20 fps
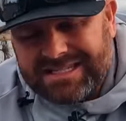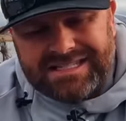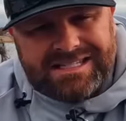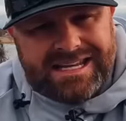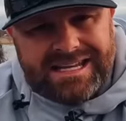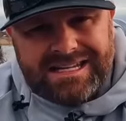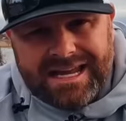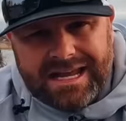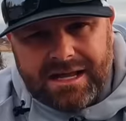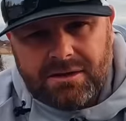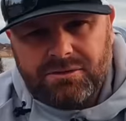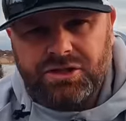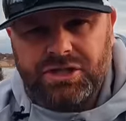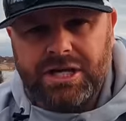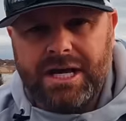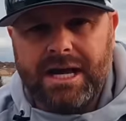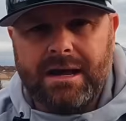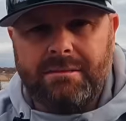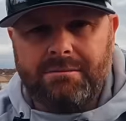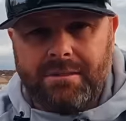a San Diego
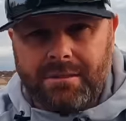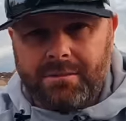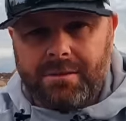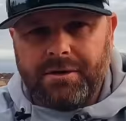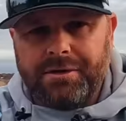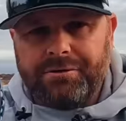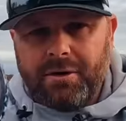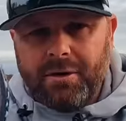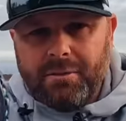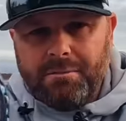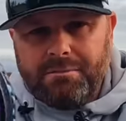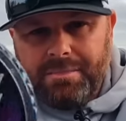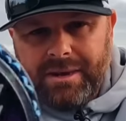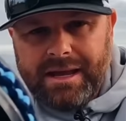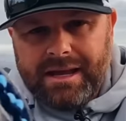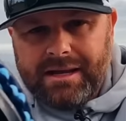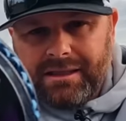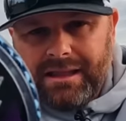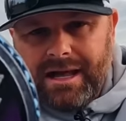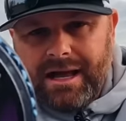jam, but we're throwing
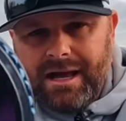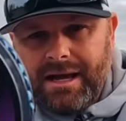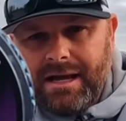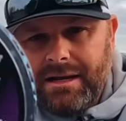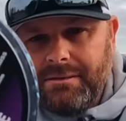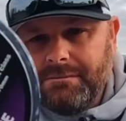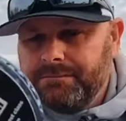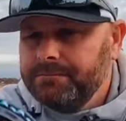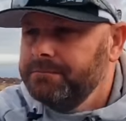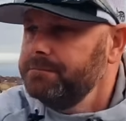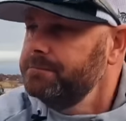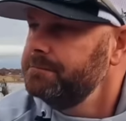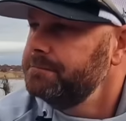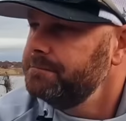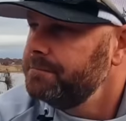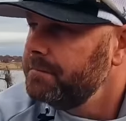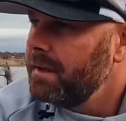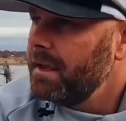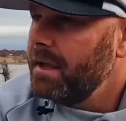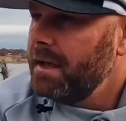big line.
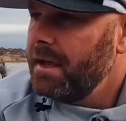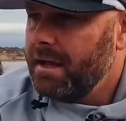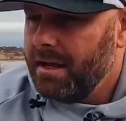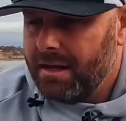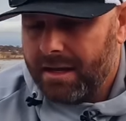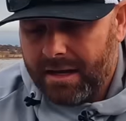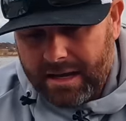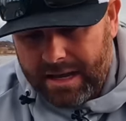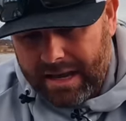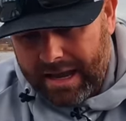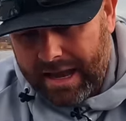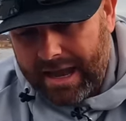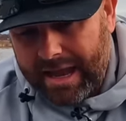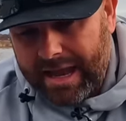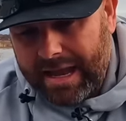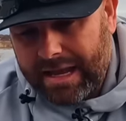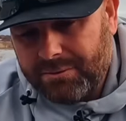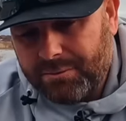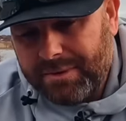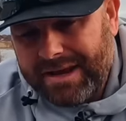
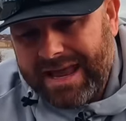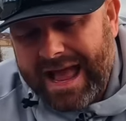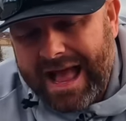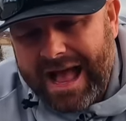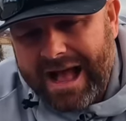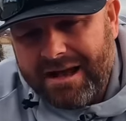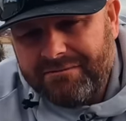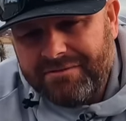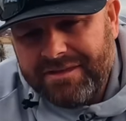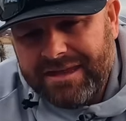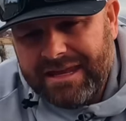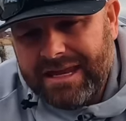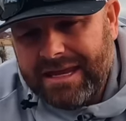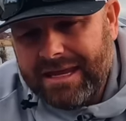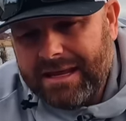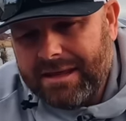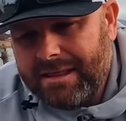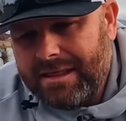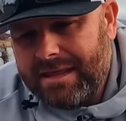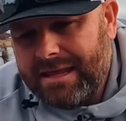And we have
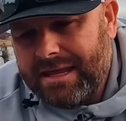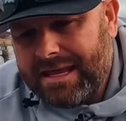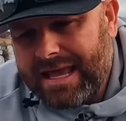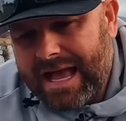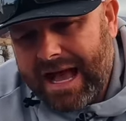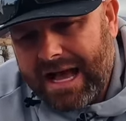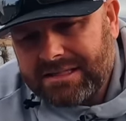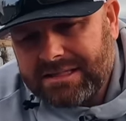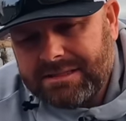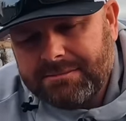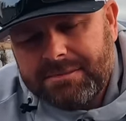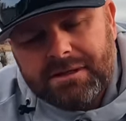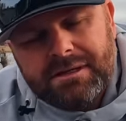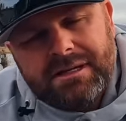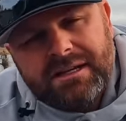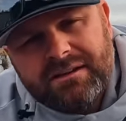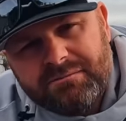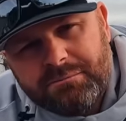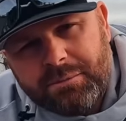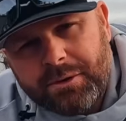the
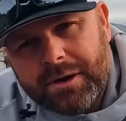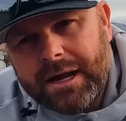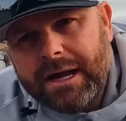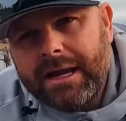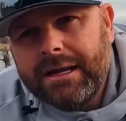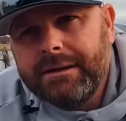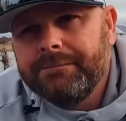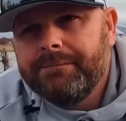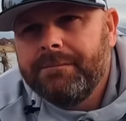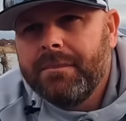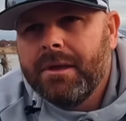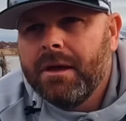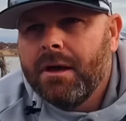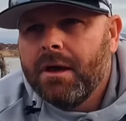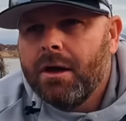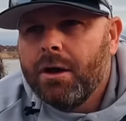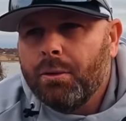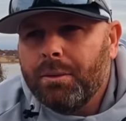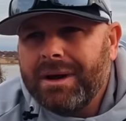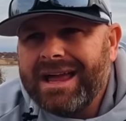castability of braid.
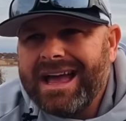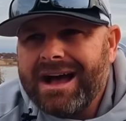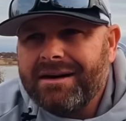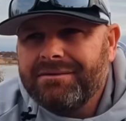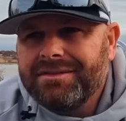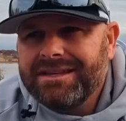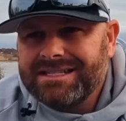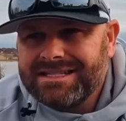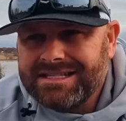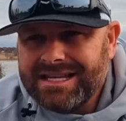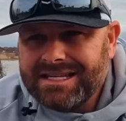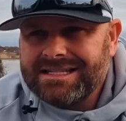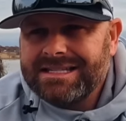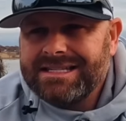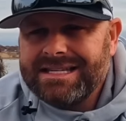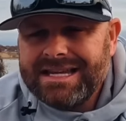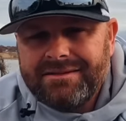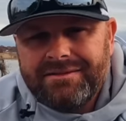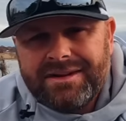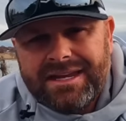We have the
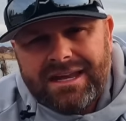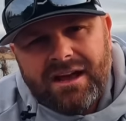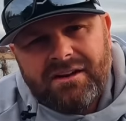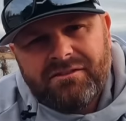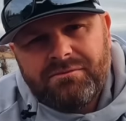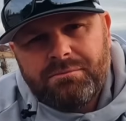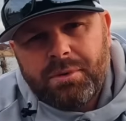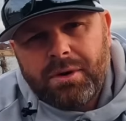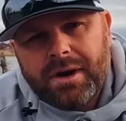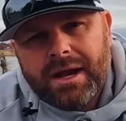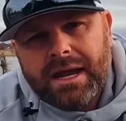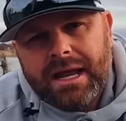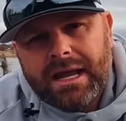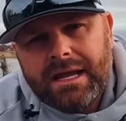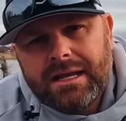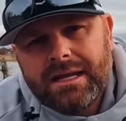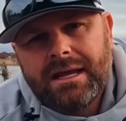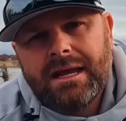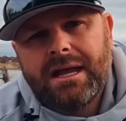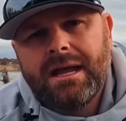sensitivity of
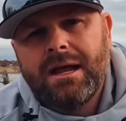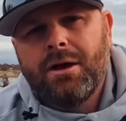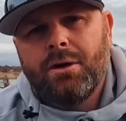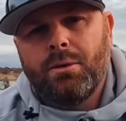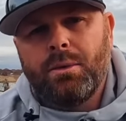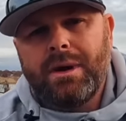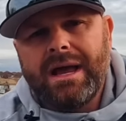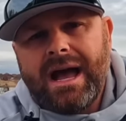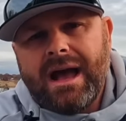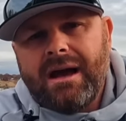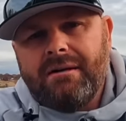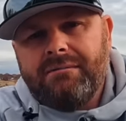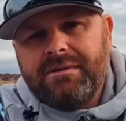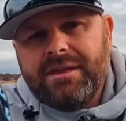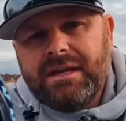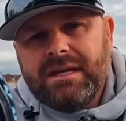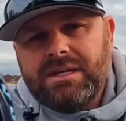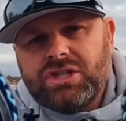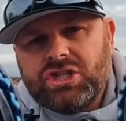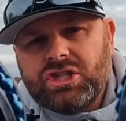braid. We have
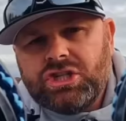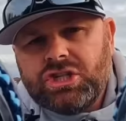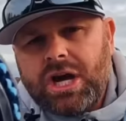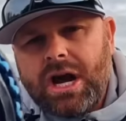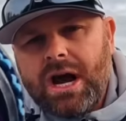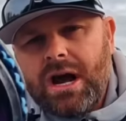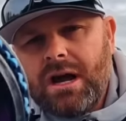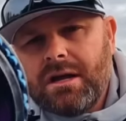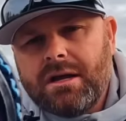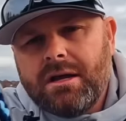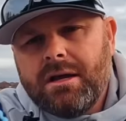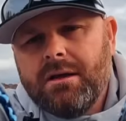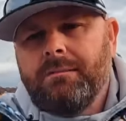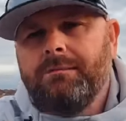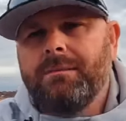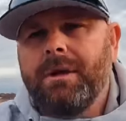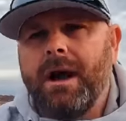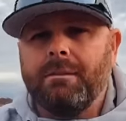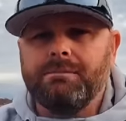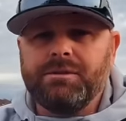the shock
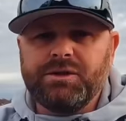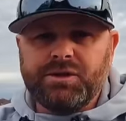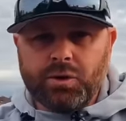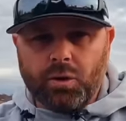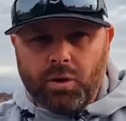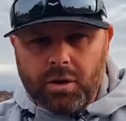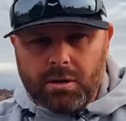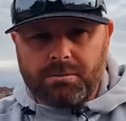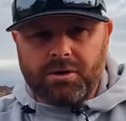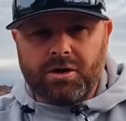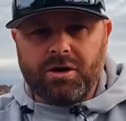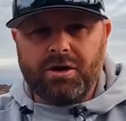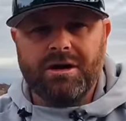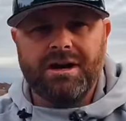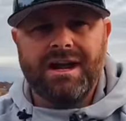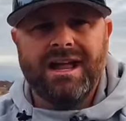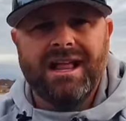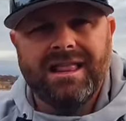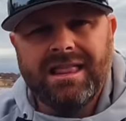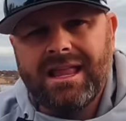absorber
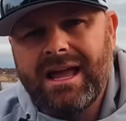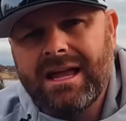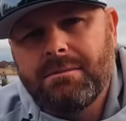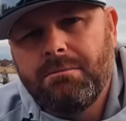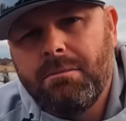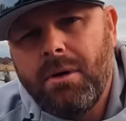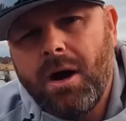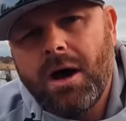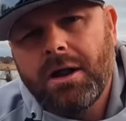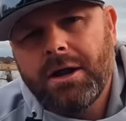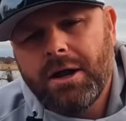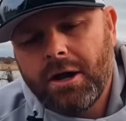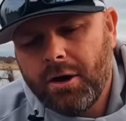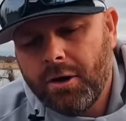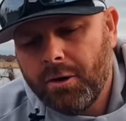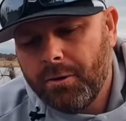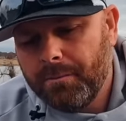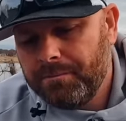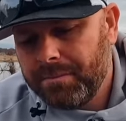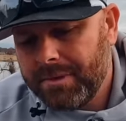like
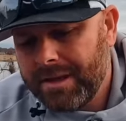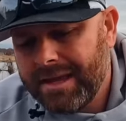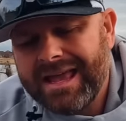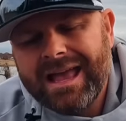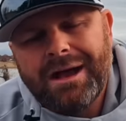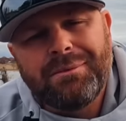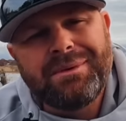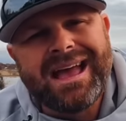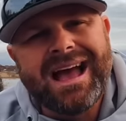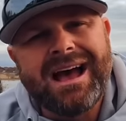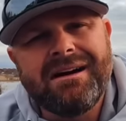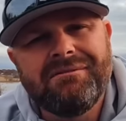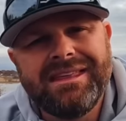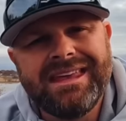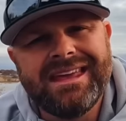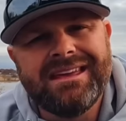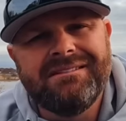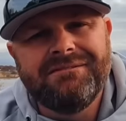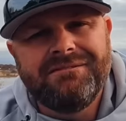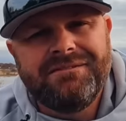mono. And we have
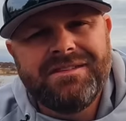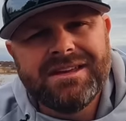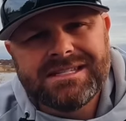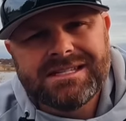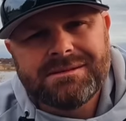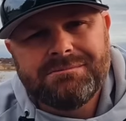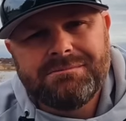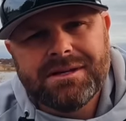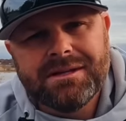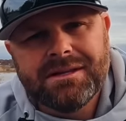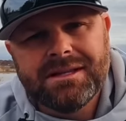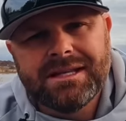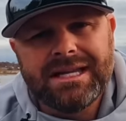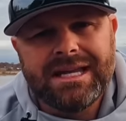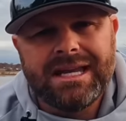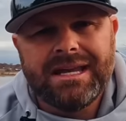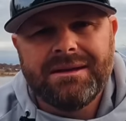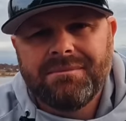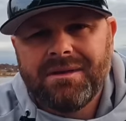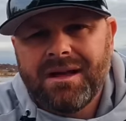the
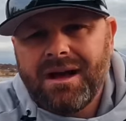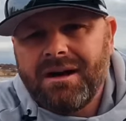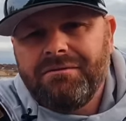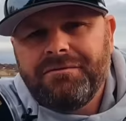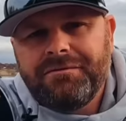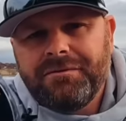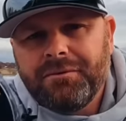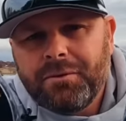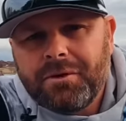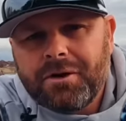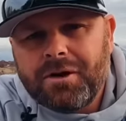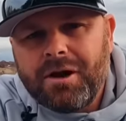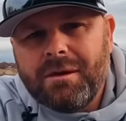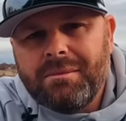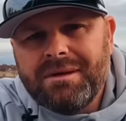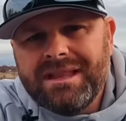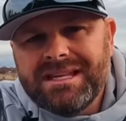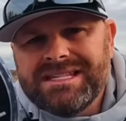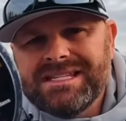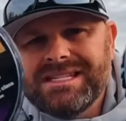invisibility of
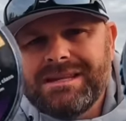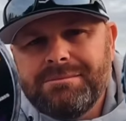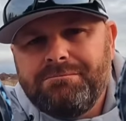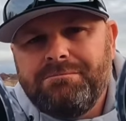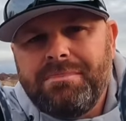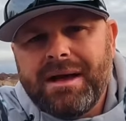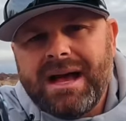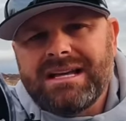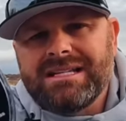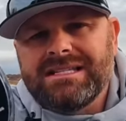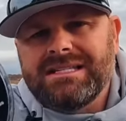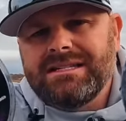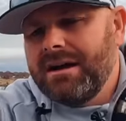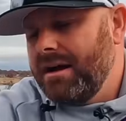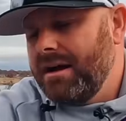fluorocarbon. This is the best